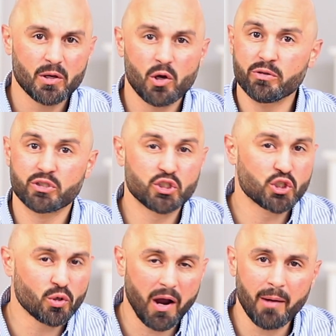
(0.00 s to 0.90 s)
who's
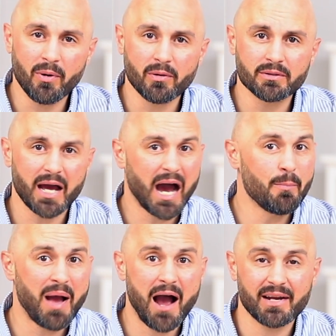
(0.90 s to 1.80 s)
troubled
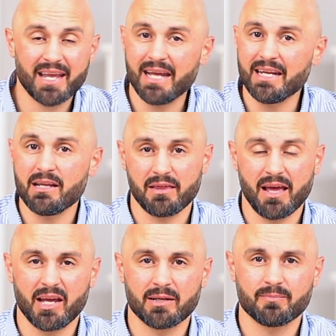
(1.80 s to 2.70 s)
about
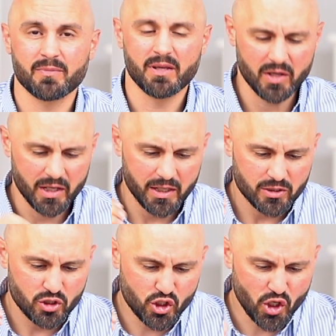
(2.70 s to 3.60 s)
anything,
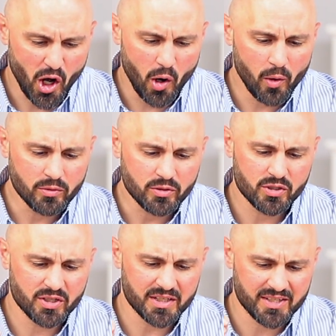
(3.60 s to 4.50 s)

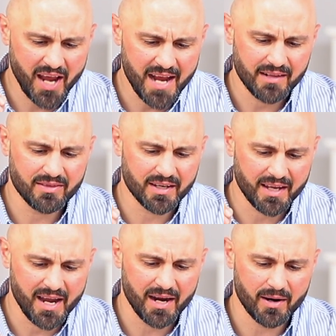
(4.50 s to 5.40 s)
chose to take the
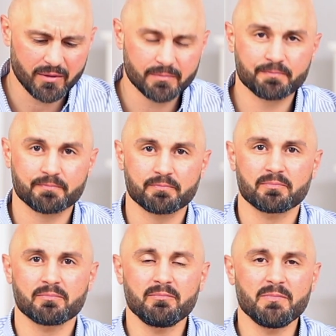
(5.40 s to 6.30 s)
care
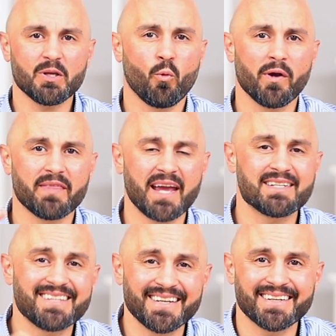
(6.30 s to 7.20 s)
when they
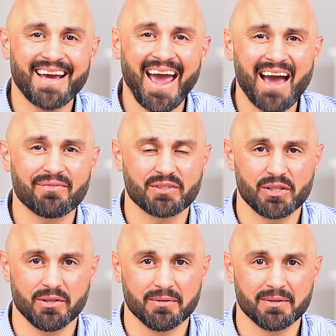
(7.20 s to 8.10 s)
didn't have
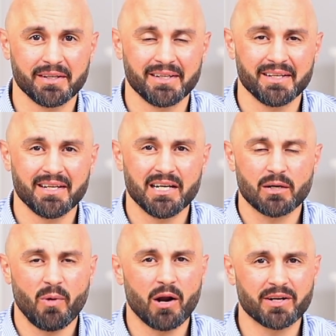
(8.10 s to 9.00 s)
to.
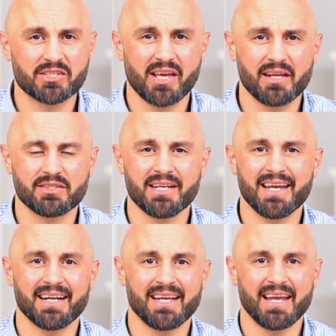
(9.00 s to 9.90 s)
Come on, I want to say it to you
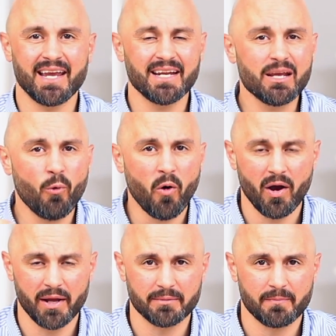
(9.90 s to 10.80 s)
again.
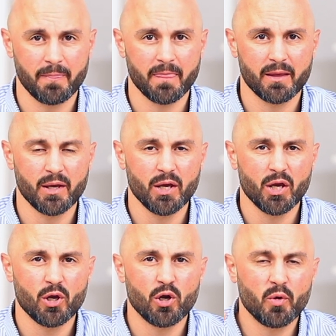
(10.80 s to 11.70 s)
Anyone
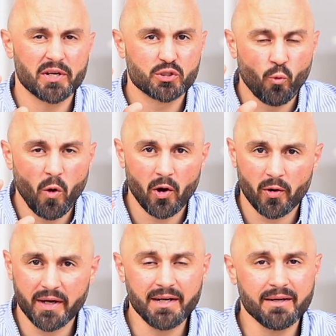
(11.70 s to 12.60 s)
who is
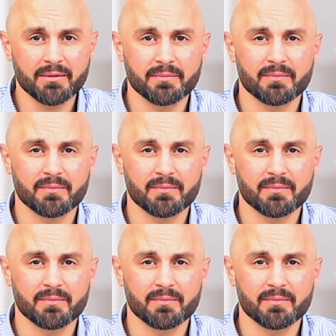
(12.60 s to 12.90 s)
worried,